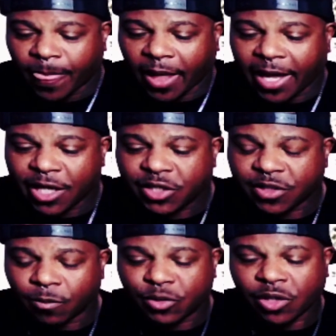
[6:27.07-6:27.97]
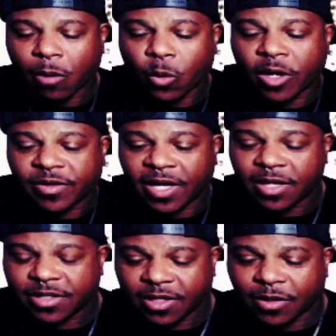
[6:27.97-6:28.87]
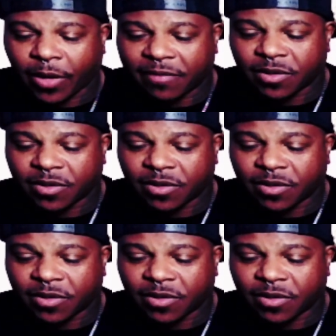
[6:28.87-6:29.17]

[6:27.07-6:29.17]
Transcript: edge, some sharp word things to, or have